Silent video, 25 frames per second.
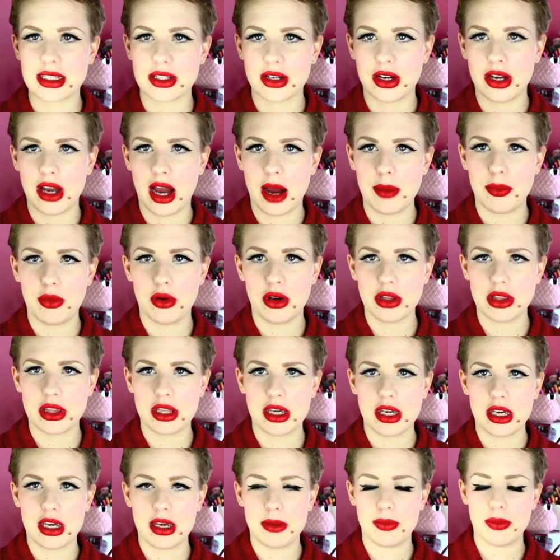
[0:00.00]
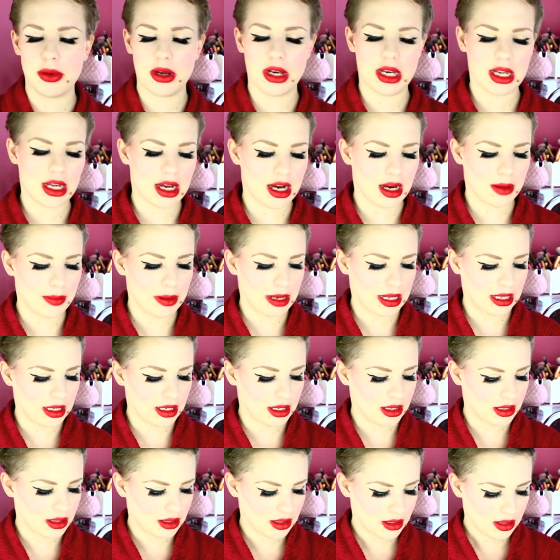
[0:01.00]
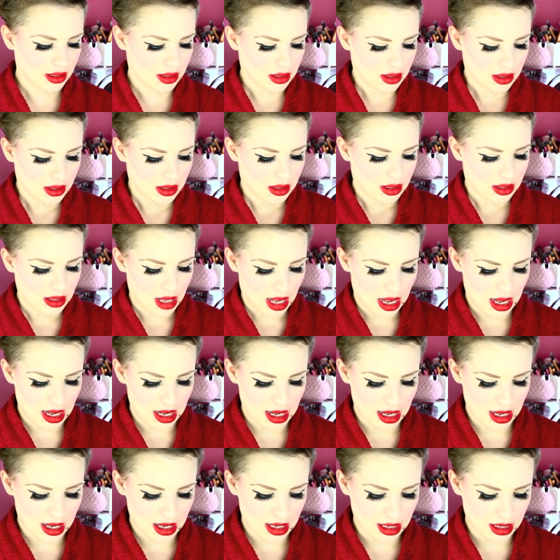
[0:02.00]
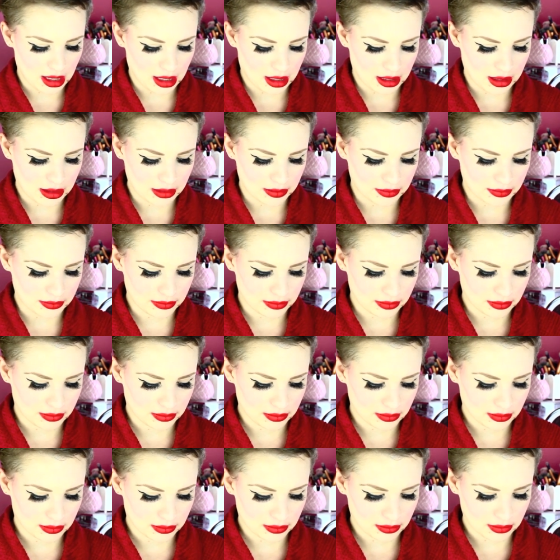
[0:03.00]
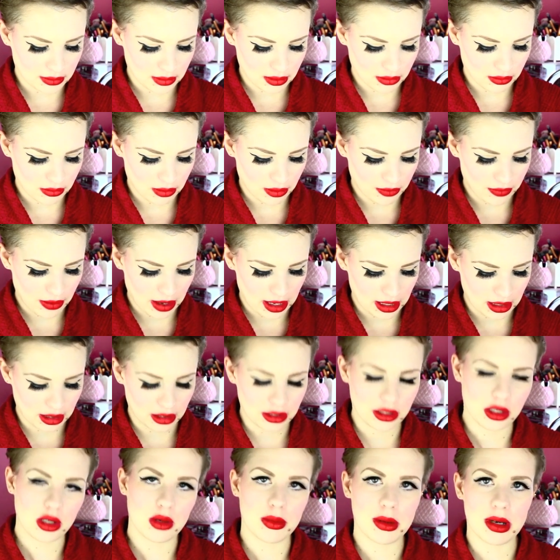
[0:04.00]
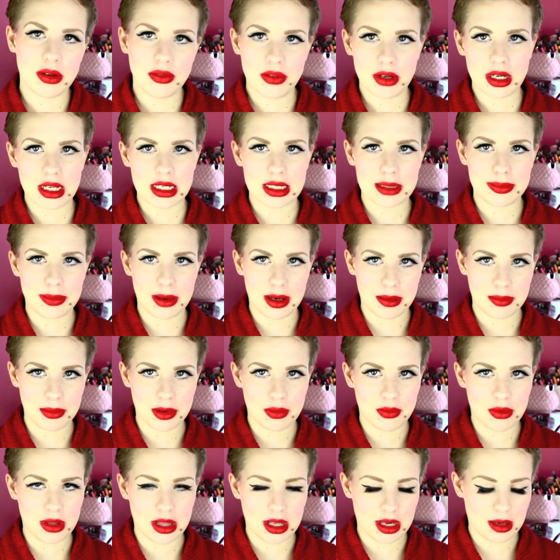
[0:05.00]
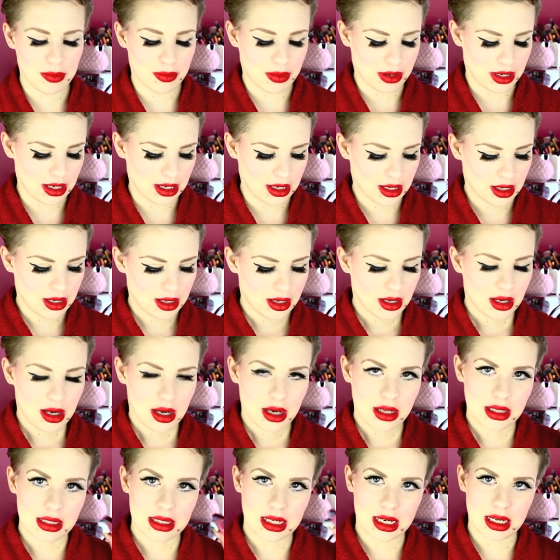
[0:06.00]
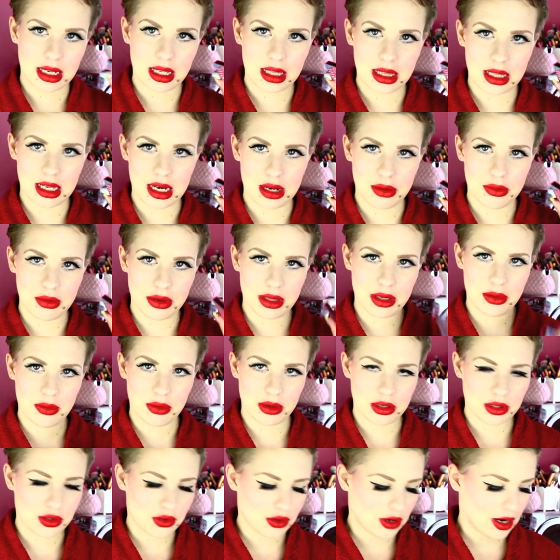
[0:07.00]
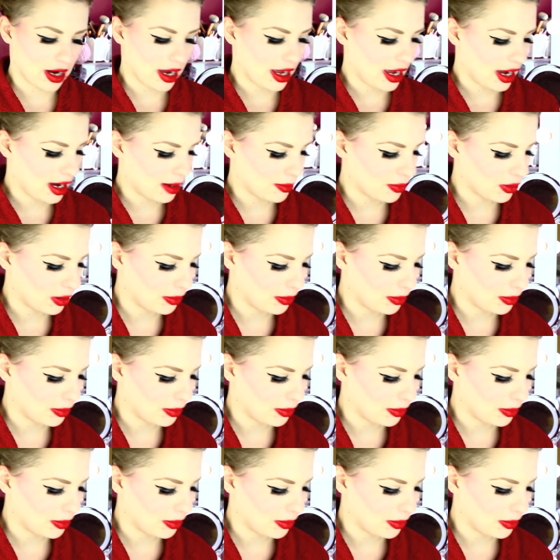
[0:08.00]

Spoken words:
so I bought the Burning Heart palette and I've had a little bit of an experiment with it, but something that I really want to try out